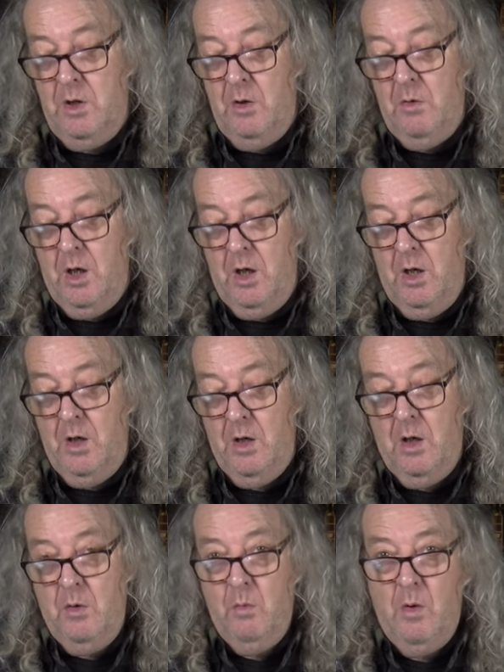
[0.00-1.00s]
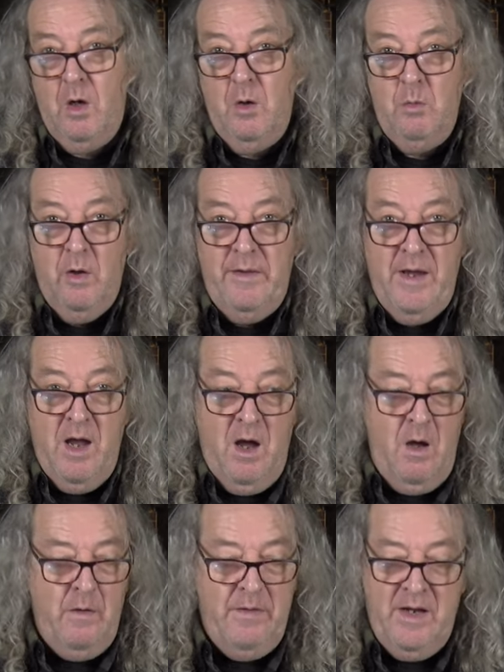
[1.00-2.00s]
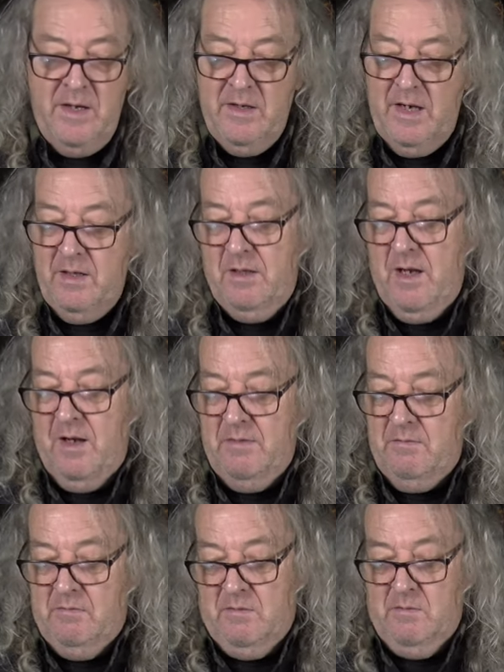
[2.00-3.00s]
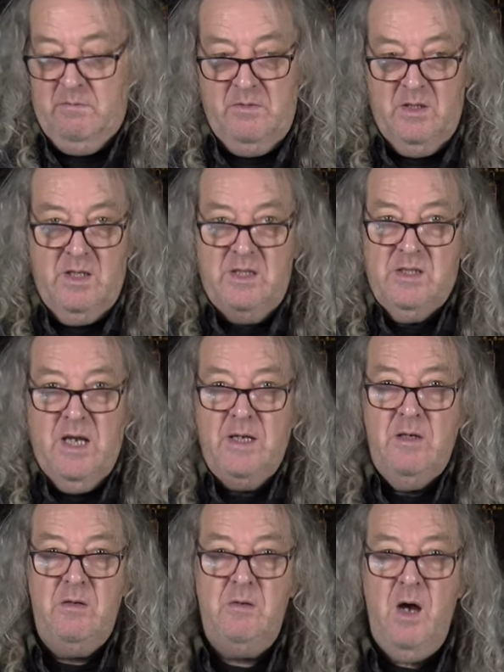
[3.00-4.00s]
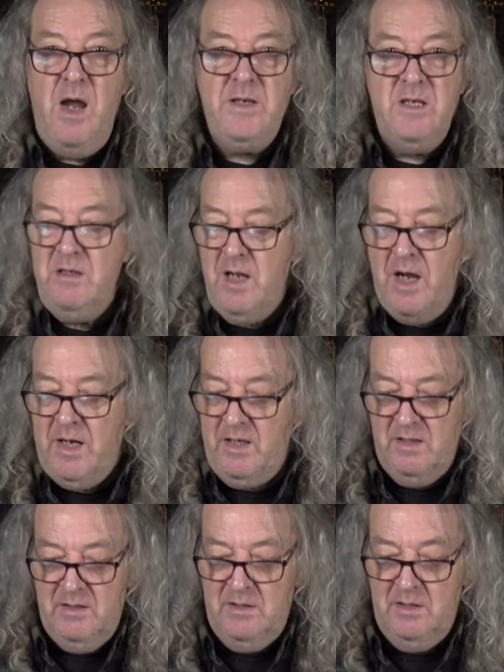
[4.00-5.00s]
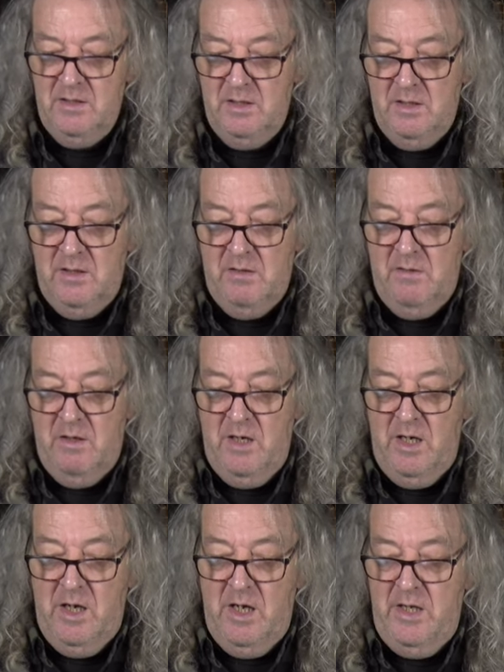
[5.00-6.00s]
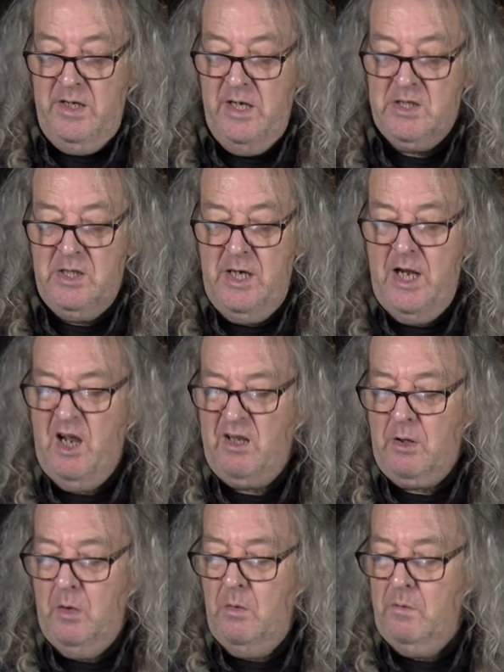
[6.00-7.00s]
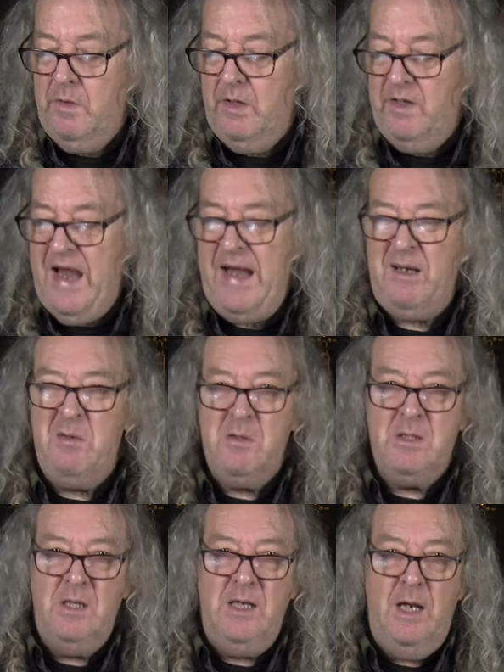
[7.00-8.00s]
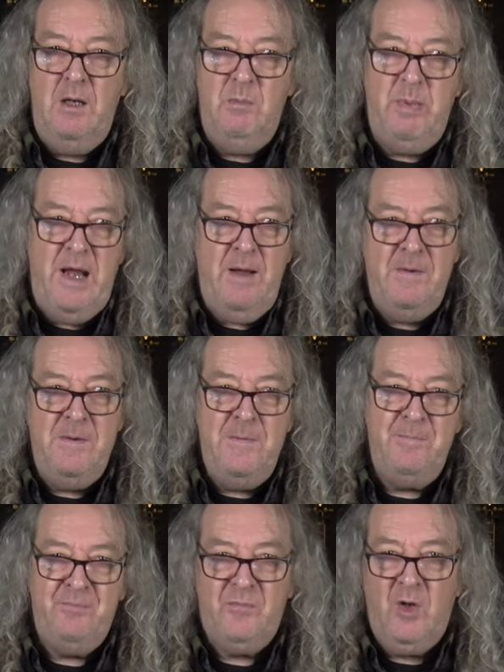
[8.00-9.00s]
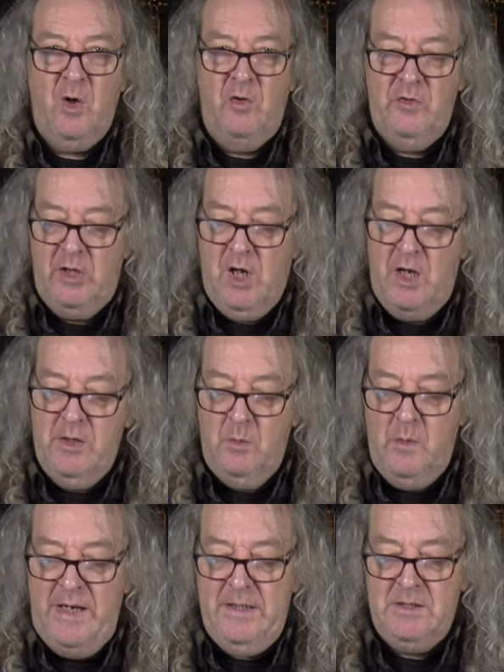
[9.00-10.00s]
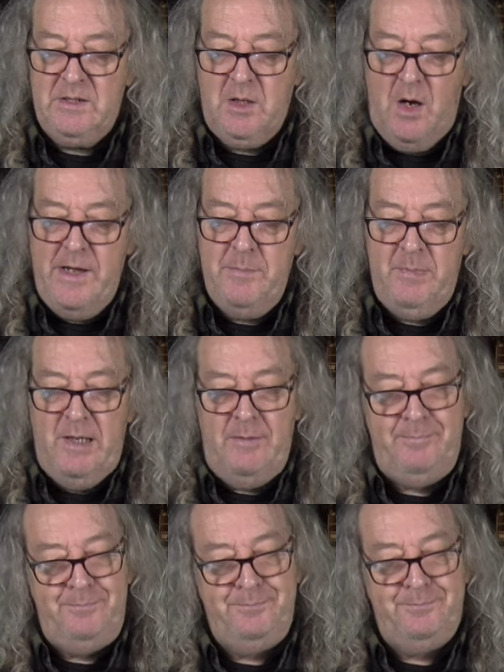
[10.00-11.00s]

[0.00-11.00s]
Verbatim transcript: are, are, are, are what they are. They they they they sounded all right, didn't they? Initially, I thought the neck was a little bit on the kind of weak side, but